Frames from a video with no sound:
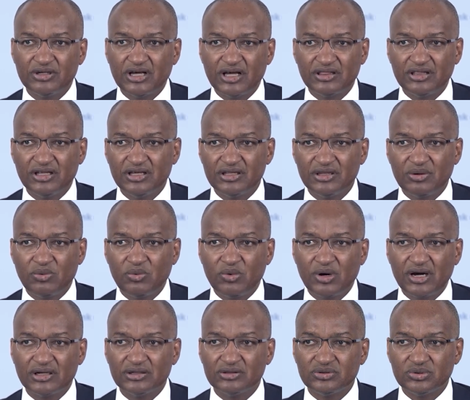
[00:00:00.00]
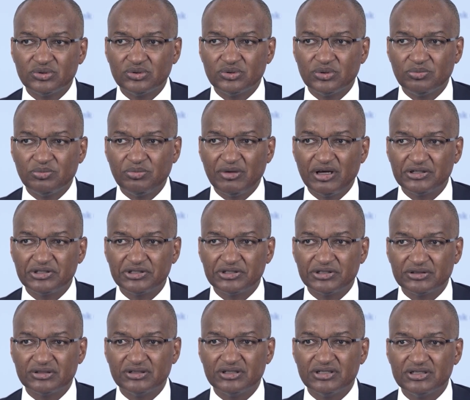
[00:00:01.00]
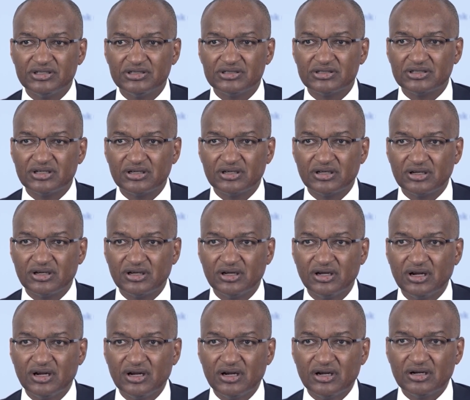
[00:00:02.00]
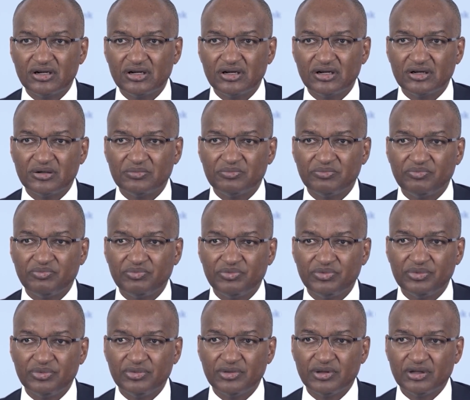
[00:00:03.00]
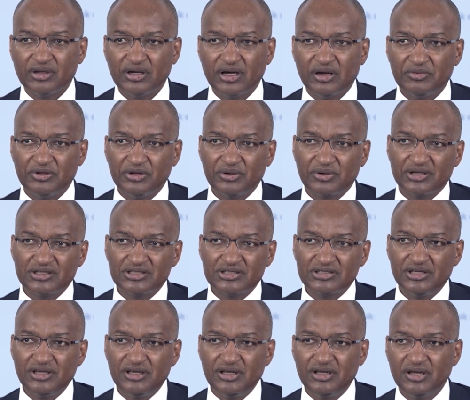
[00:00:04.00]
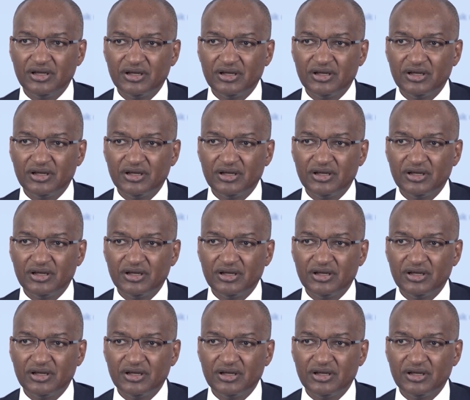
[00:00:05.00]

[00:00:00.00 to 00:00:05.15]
I think the one to mention is, you can see,